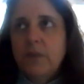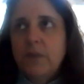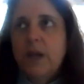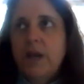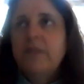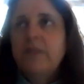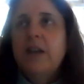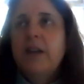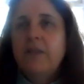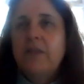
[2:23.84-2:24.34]

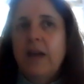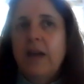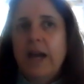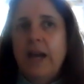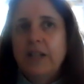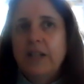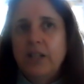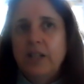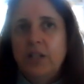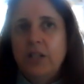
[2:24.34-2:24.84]
I've never
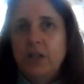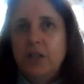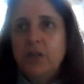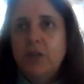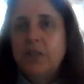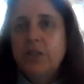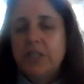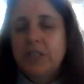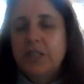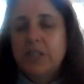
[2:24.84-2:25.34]
had a
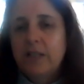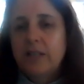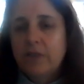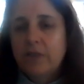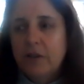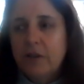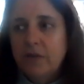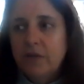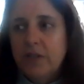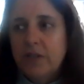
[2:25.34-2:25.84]
huge deal of
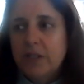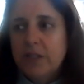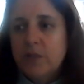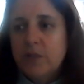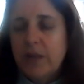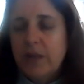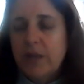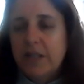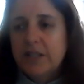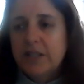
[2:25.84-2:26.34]
confidence,
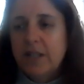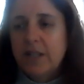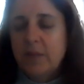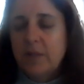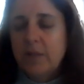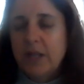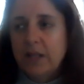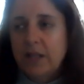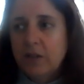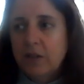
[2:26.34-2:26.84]
but at the
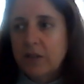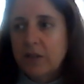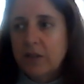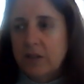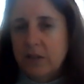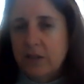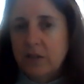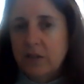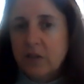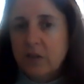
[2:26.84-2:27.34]
time that
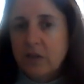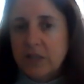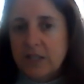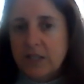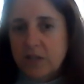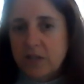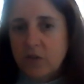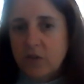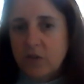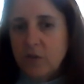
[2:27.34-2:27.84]
knocked
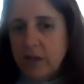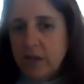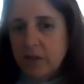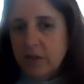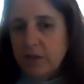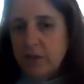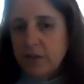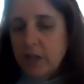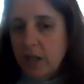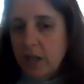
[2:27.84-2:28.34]
it to a
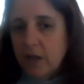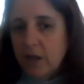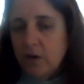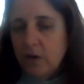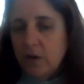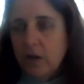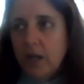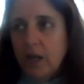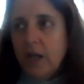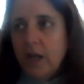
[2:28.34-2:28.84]
real
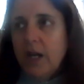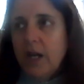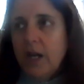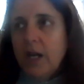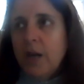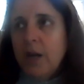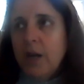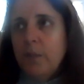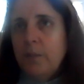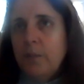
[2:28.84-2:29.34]
low.
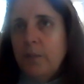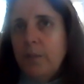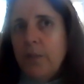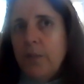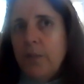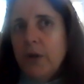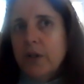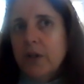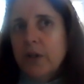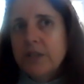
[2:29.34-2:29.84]

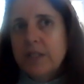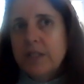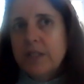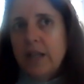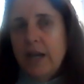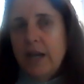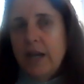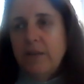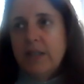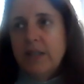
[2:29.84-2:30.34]
But
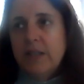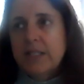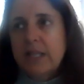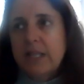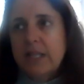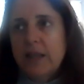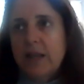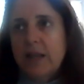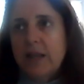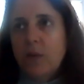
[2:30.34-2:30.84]
having
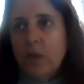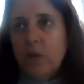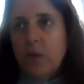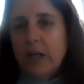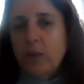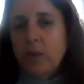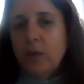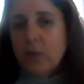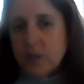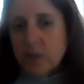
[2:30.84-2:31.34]
said that, when
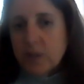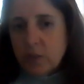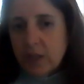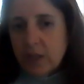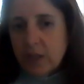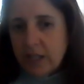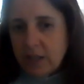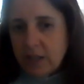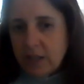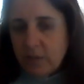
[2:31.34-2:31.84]
I was
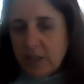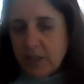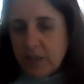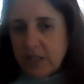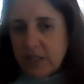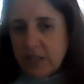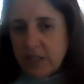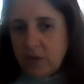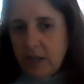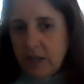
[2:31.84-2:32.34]
working on my
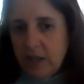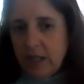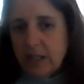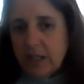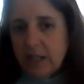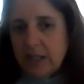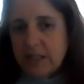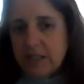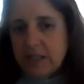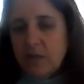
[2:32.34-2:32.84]
degree,
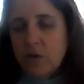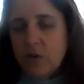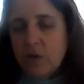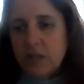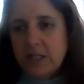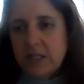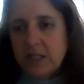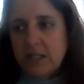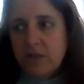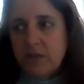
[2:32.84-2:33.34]
and as I've
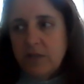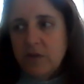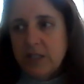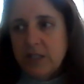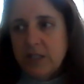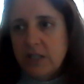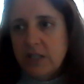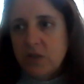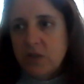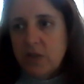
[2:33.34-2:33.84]
worked in different
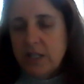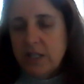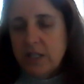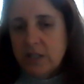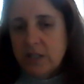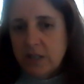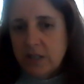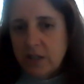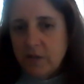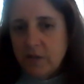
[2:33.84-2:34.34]

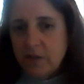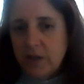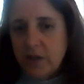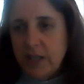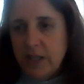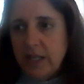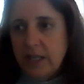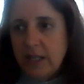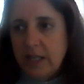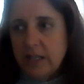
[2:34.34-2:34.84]
situations over the
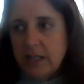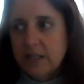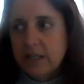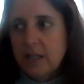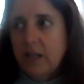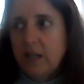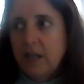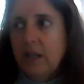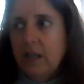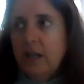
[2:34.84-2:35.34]
years,
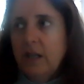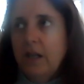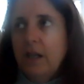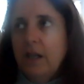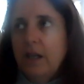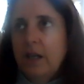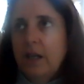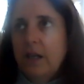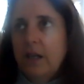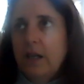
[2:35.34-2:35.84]

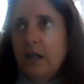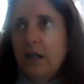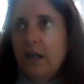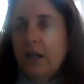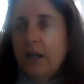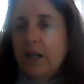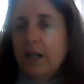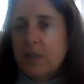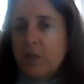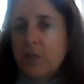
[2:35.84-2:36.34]

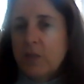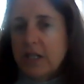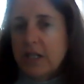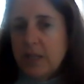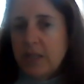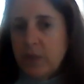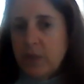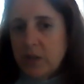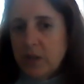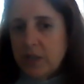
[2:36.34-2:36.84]

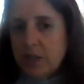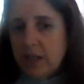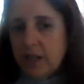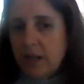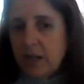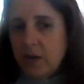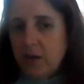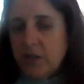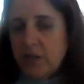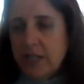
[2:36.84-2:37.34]
especially building
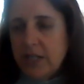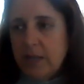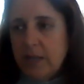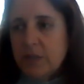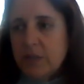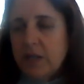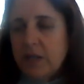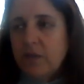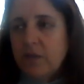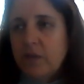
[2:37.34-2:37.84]
Clara
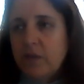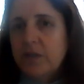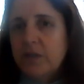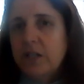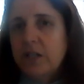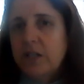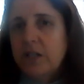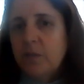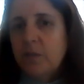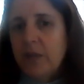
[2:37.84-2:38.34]
James, I've
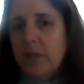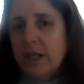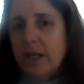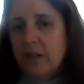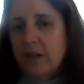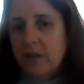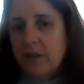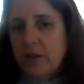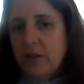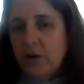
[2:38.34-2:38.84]
often looked back
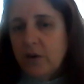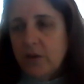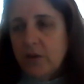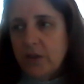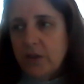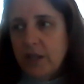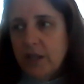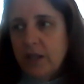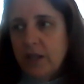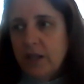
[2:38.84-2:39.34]
and thought
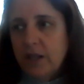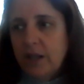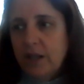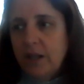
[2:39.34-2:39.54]
that